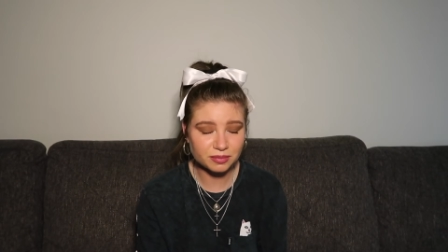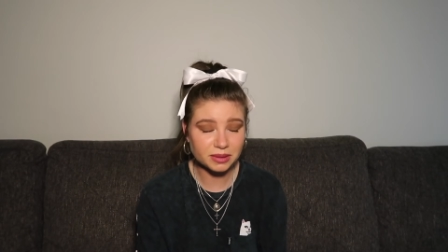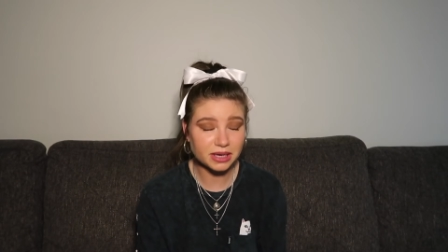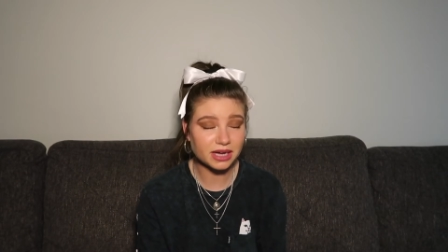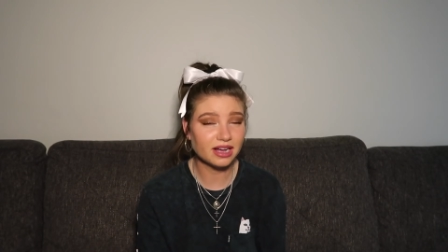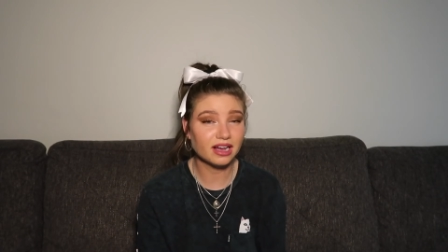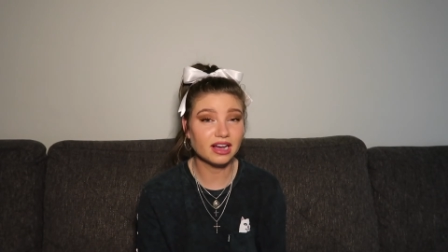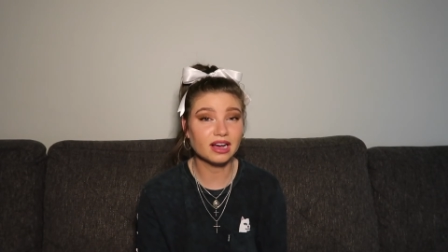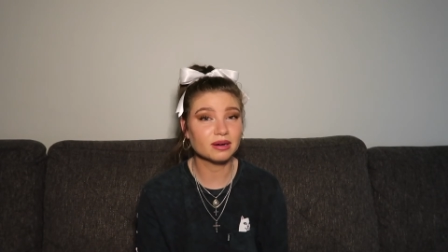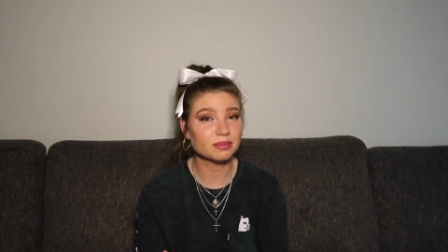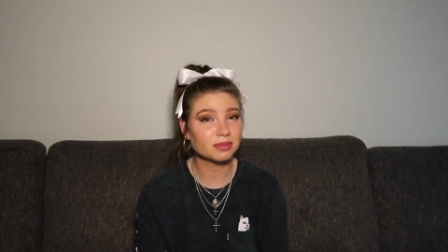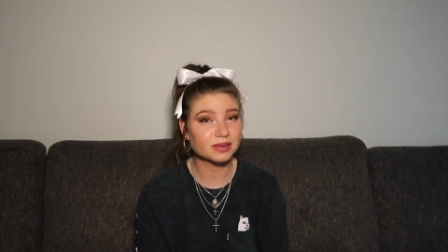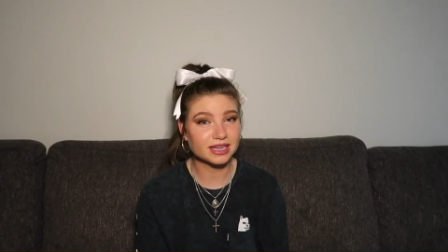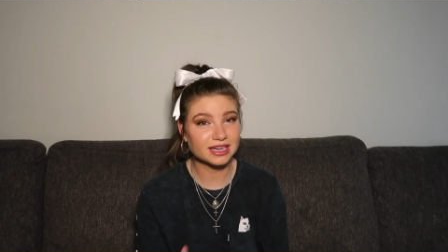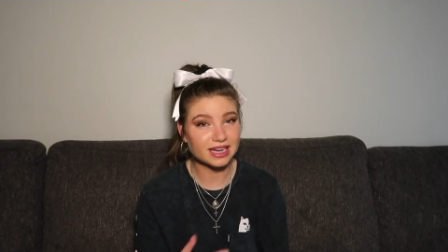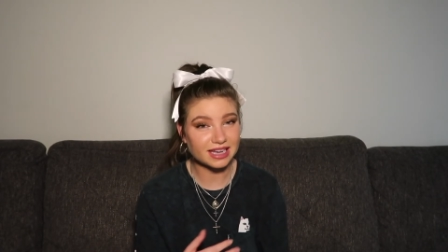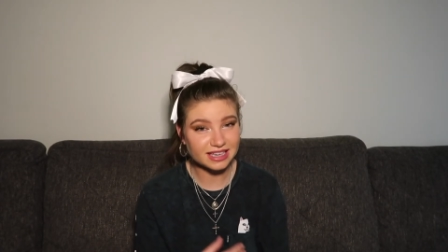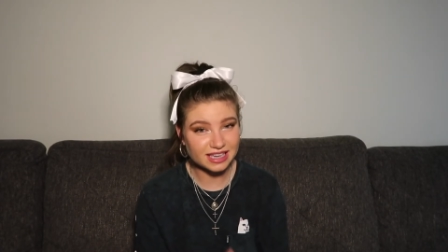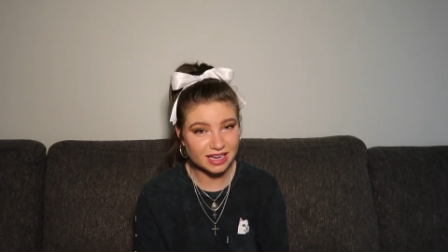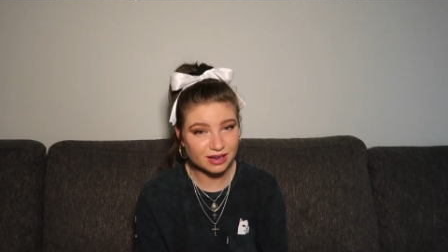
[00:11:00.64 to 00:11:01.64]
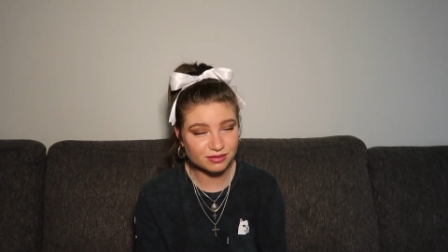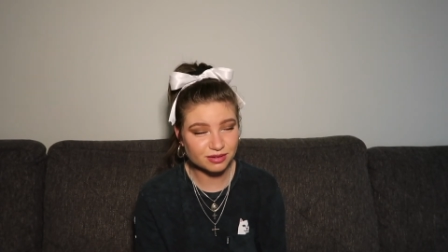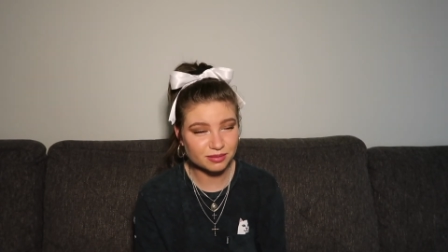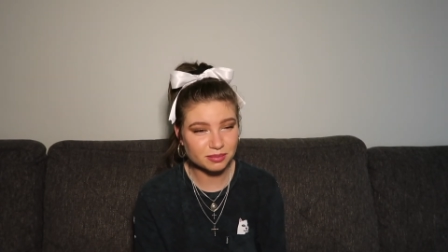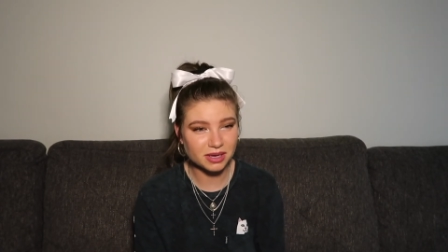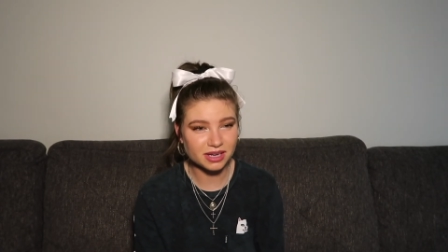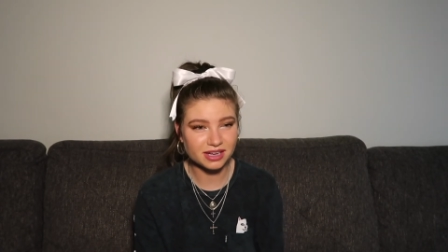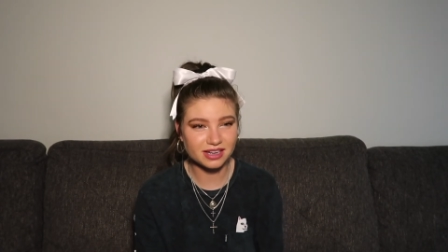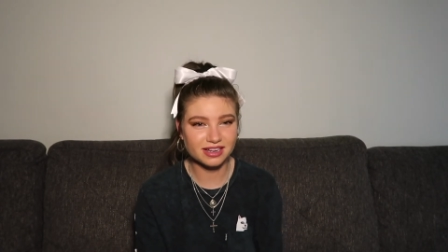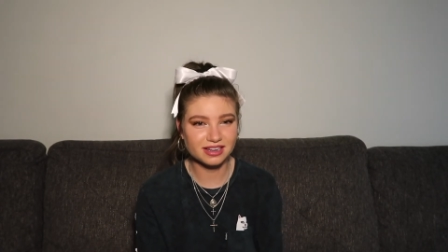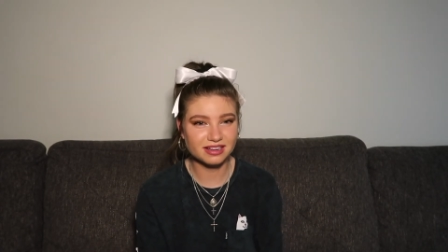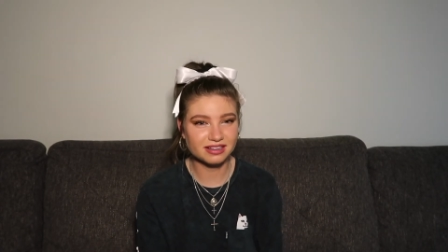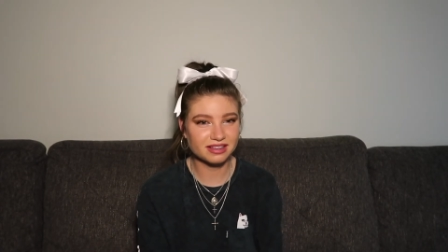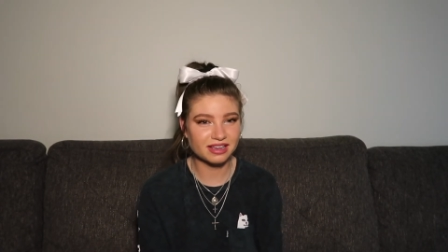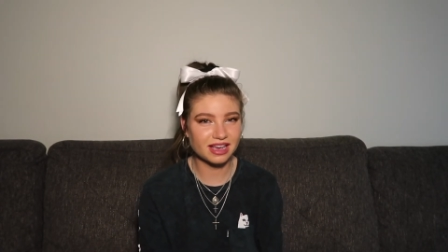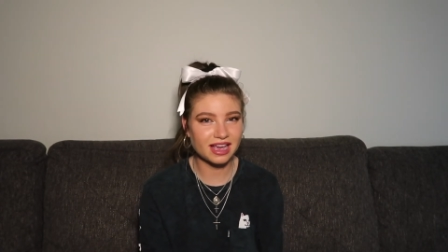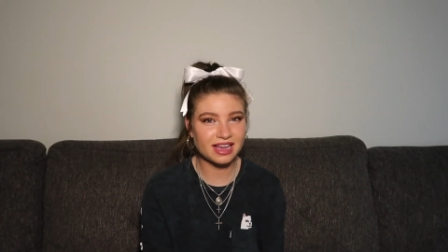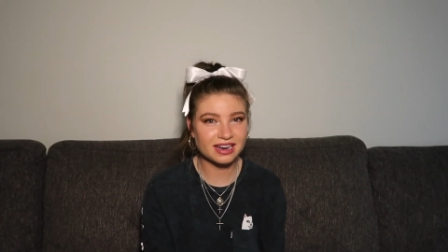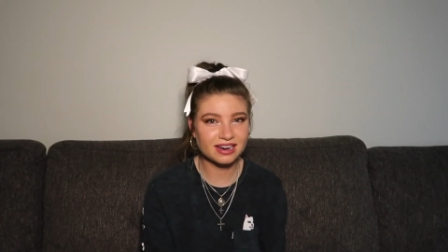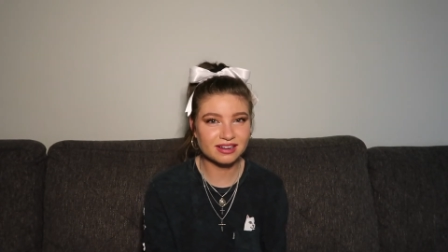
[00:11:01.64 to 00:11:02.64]
me a hug, but like I gave him a hug
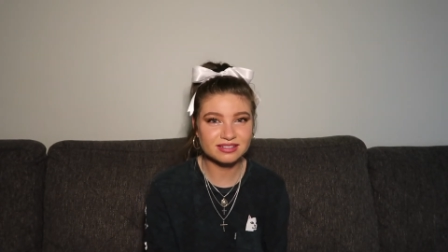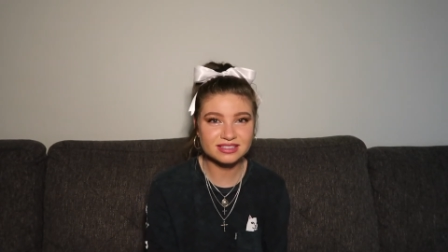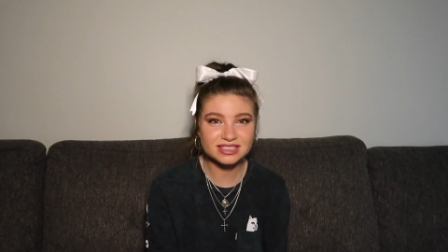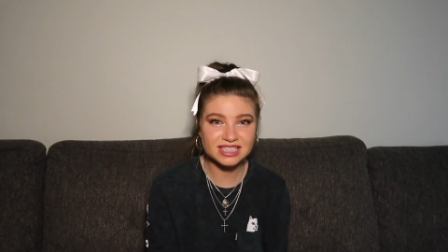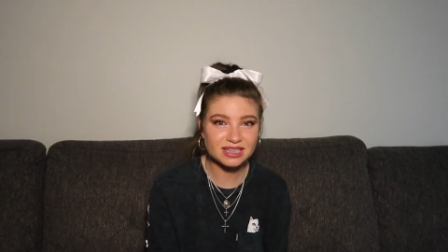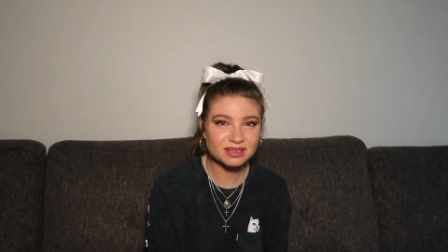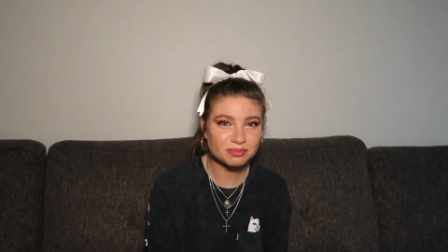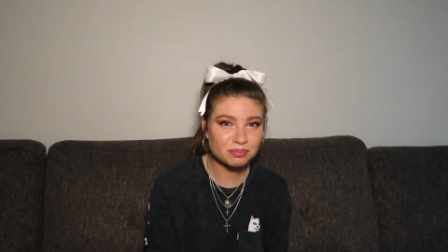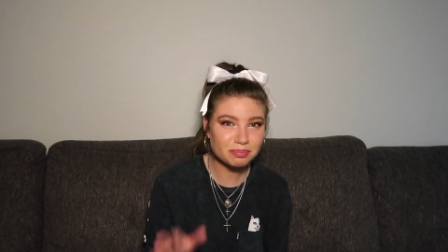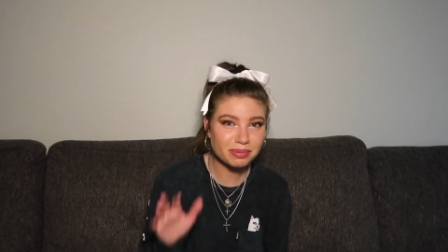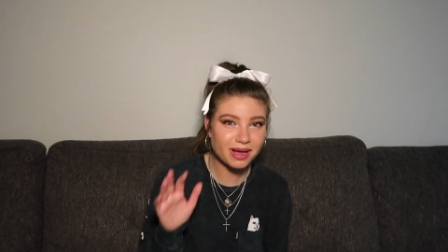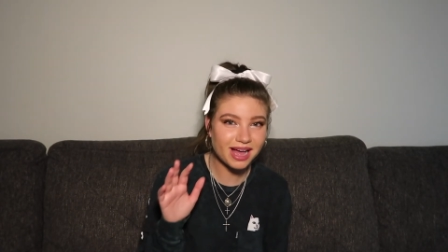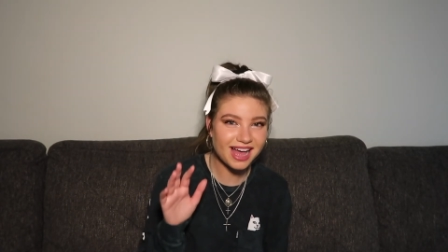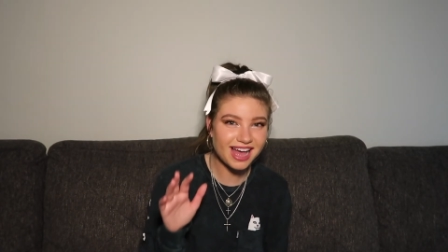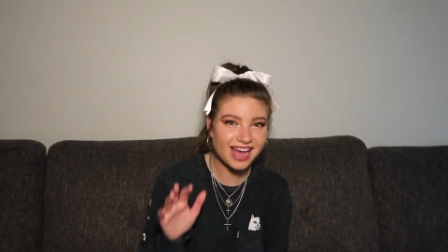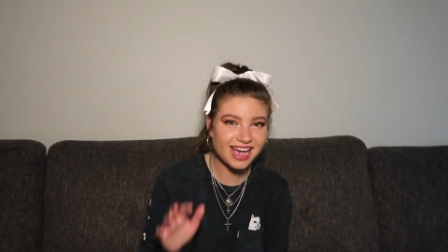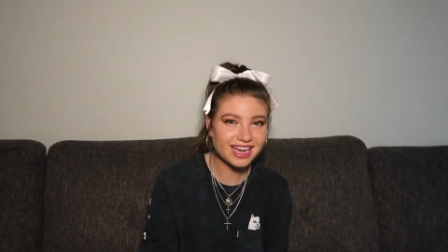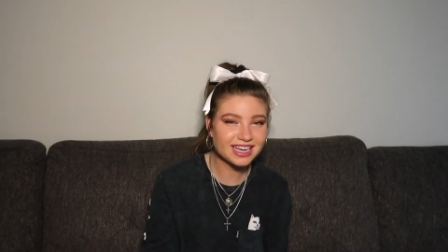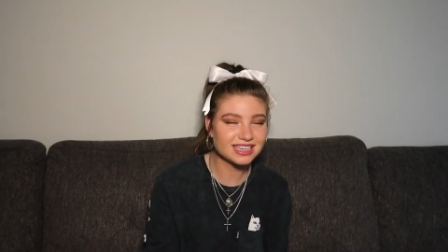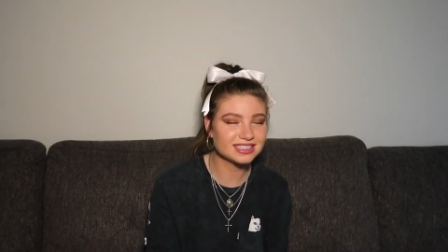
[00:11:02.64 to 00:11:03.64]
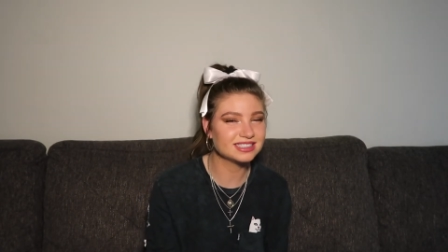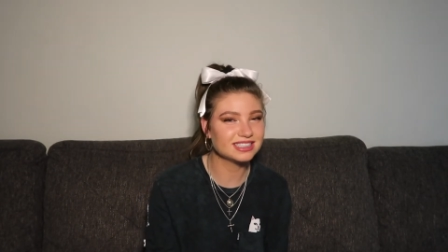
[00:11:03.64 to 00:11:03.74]
and I was like, bye.